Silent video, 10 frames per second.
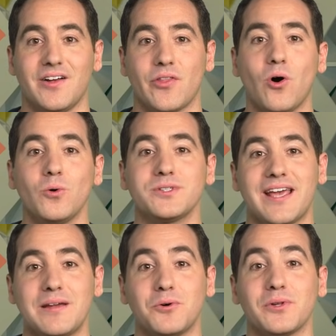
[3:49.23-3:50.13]
The whole
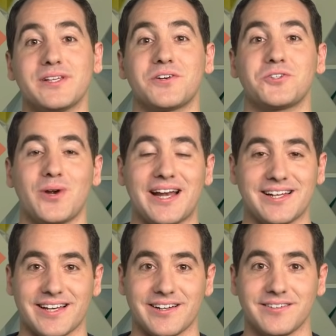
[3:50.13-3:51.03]
table is our
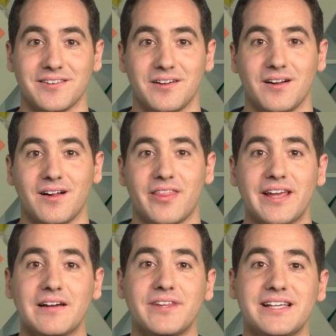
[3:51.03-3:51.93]
training data.
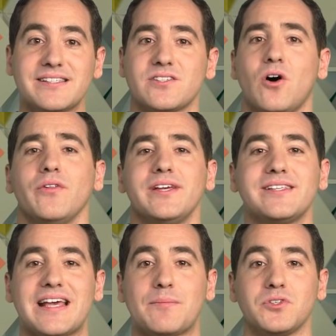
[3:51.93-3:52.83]
Think of these as all the
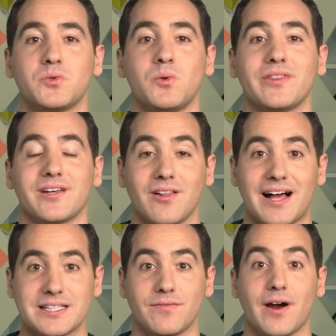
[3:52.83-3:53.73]
examples we want the
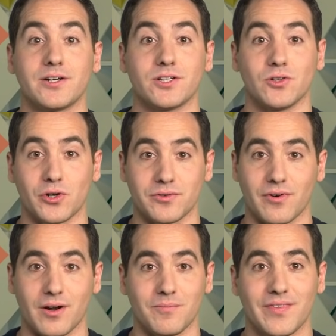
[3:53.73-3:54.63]
classifier to learn
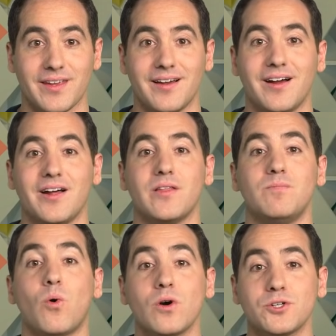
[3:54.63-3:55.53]
from. The
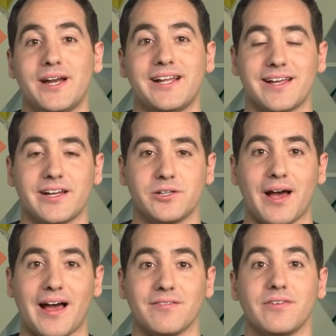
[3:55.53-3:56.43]
more training data you
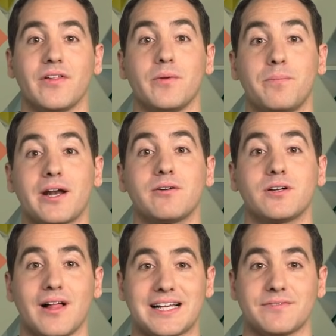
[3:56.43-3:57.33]
have, the better a
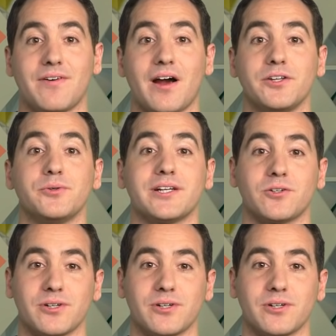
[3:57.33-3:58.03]
classifier you can